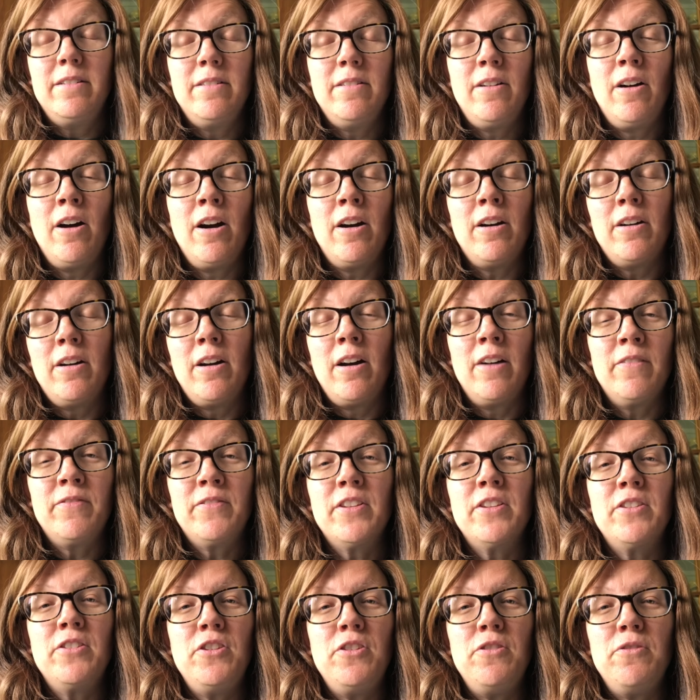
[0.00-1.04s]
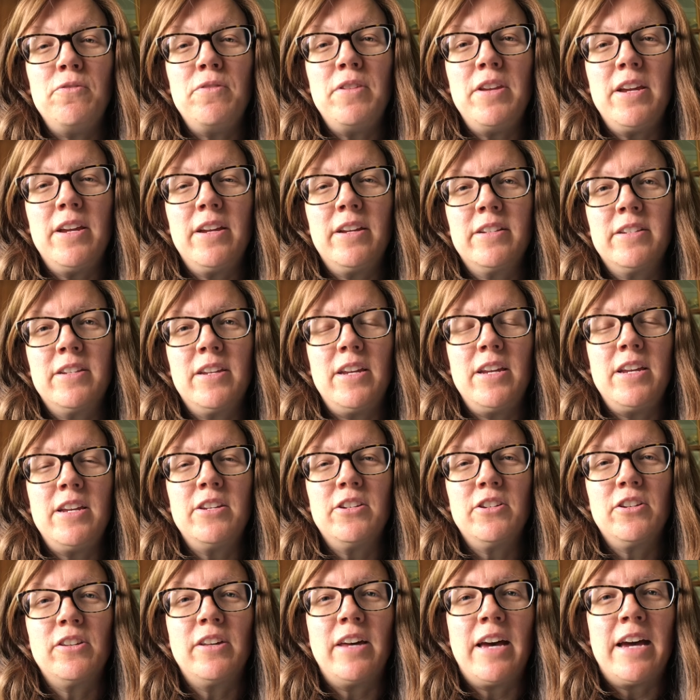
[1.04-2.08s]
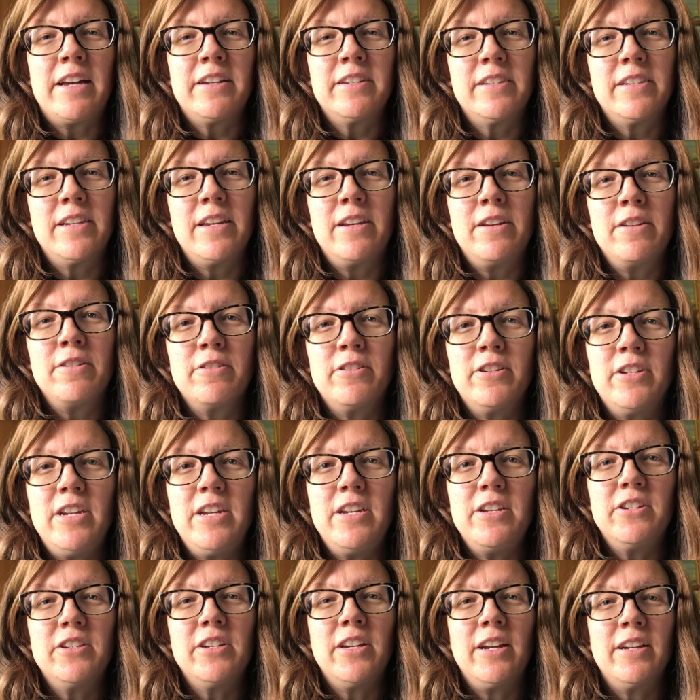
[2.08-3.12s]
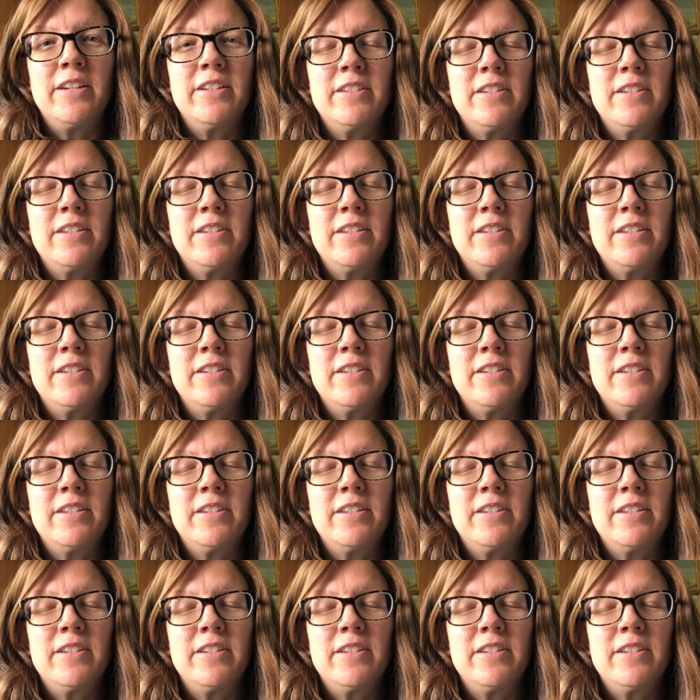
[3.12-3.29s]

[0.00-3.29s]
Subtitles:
often unique to each class that you're teaching.